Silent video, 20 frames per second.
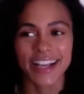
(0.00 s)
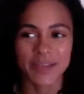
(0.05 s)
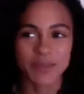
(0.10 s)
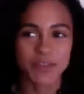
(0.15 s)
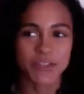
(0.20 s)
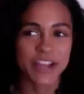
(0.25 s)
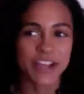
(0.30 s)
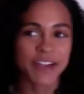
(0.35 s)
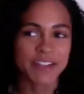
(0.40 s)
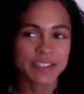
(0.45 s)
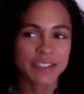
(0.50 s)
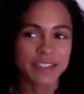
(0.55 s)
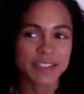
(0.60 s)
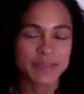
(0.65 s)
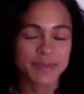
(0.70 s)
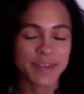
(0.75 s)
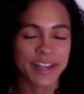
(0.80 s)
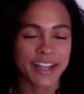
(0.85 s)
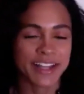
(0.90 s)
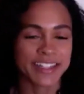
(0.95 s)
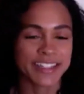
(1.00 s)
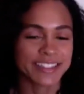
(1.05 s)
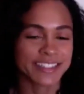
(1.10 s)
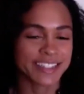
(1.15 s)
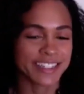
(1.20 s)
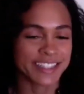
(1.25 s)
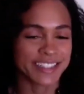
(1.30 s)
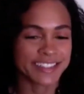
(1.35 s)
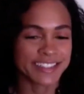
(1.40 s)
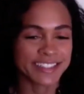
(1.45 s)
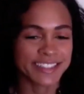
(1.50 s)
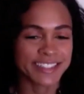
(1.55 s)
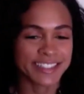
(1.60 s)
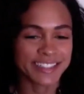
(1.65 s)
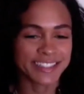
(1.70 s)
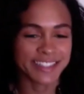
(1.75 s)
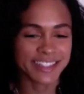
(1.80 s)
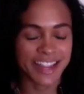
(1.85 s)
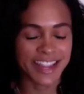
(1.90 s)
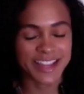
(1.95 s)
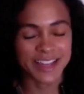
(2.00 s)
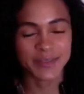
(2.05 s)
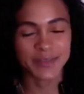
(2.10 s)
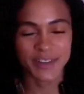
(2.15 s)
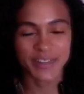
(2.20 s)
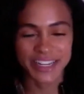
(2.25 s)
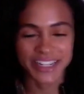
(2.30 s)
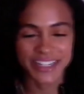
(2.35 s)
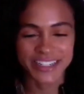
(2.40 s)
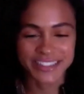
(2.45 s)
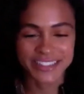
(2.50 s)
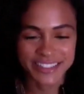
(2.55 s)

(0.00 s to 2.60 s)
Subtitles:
I'm 3 hours behind. It's 10 a.m. right now.